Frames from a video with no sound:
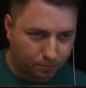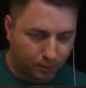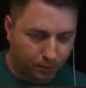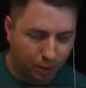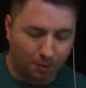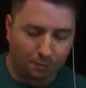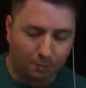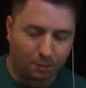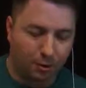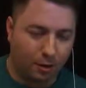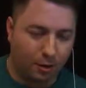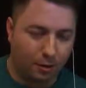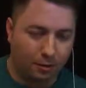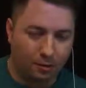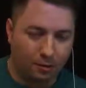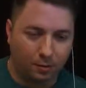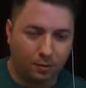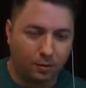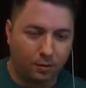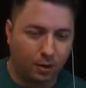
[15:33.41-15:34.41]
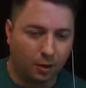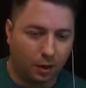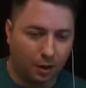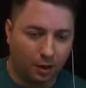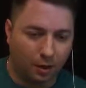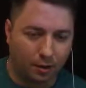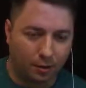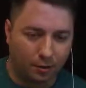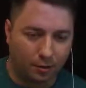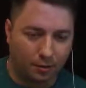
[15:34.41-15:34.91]
I'm sorry,
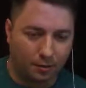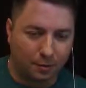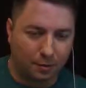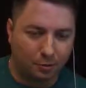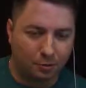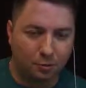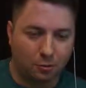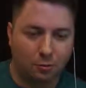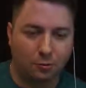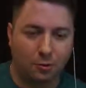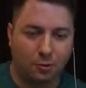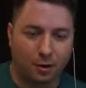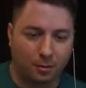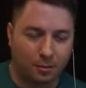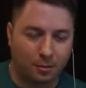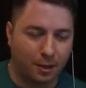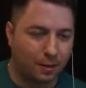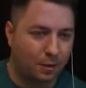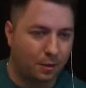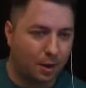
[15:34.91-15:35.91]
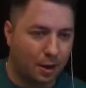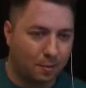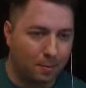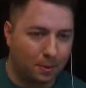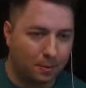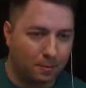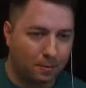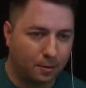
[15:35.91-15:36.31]
tier 2 surrounded by the diamond.